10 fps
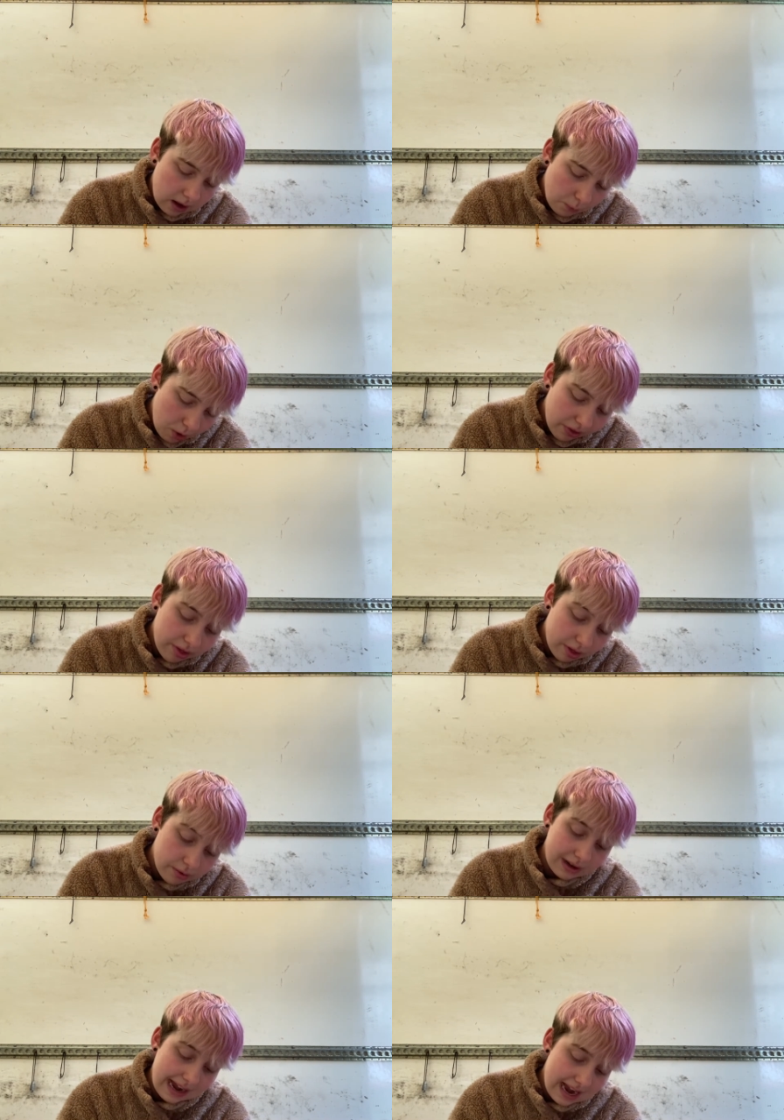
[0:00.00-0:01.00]

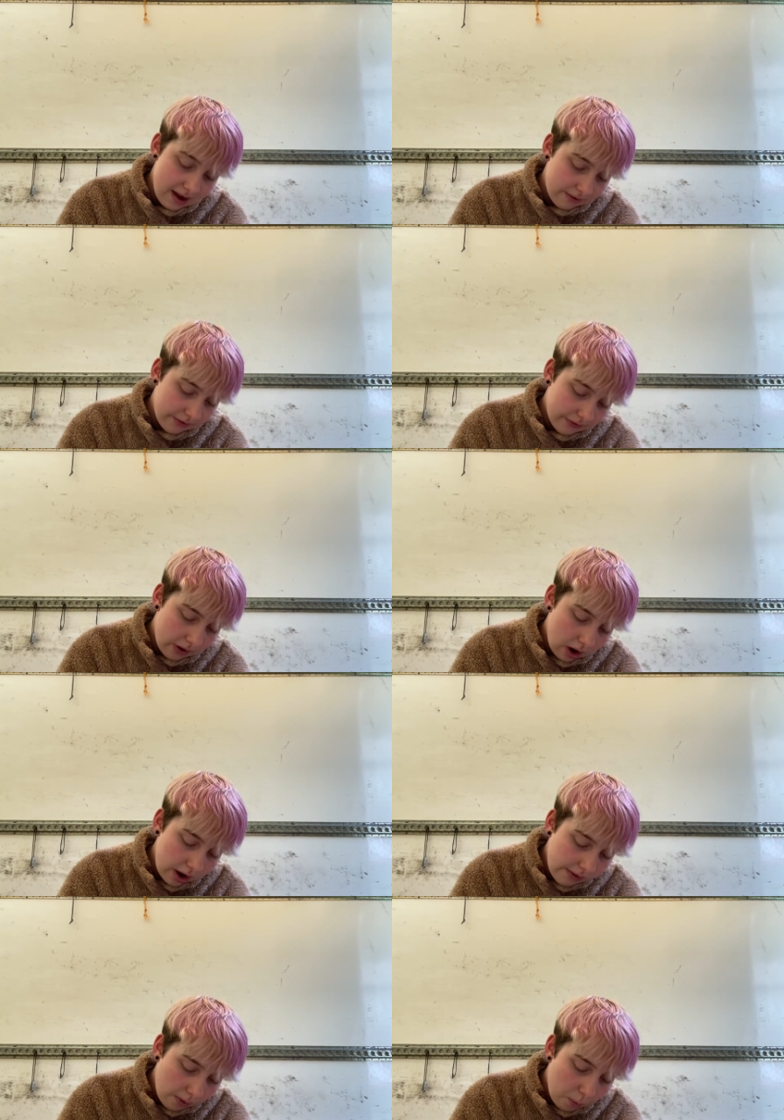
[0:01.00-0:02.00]

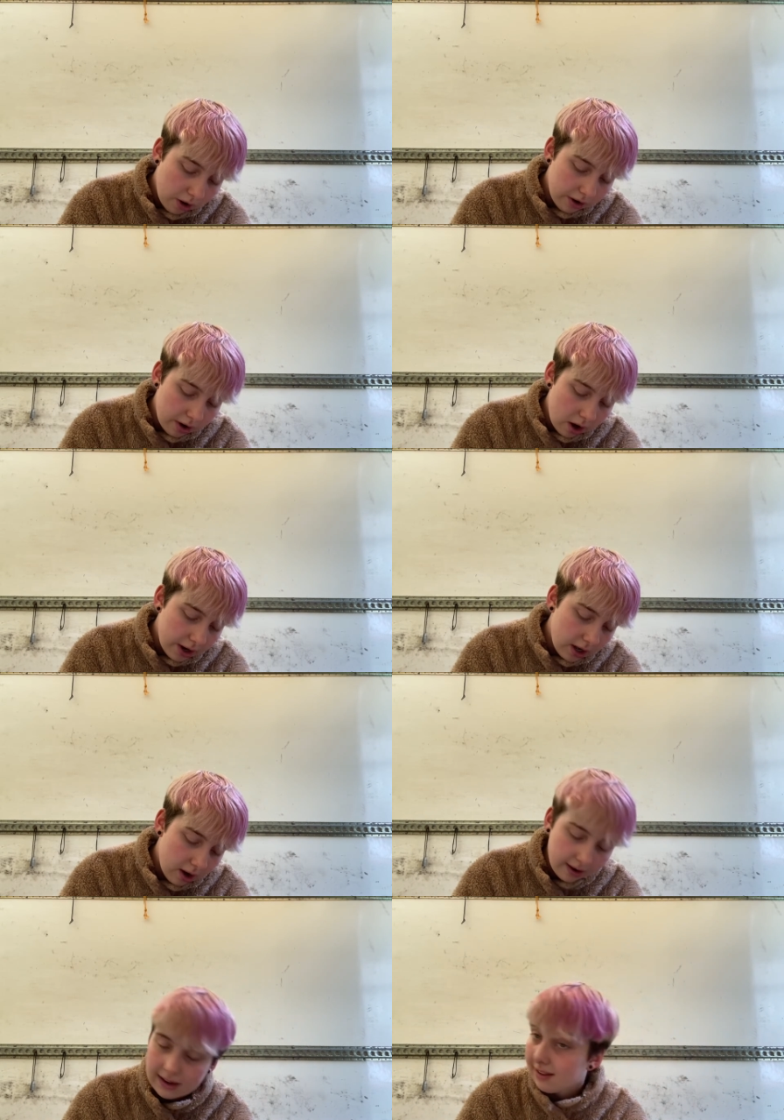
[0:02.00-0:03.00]

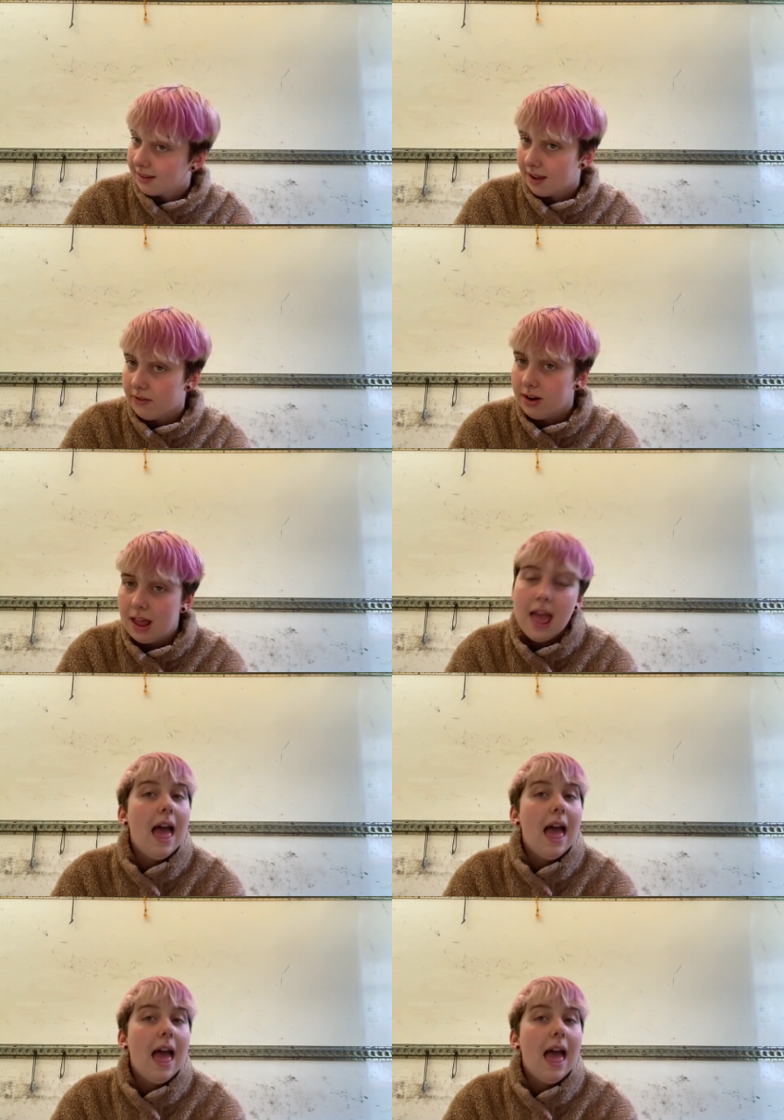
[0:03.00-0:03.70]
13851997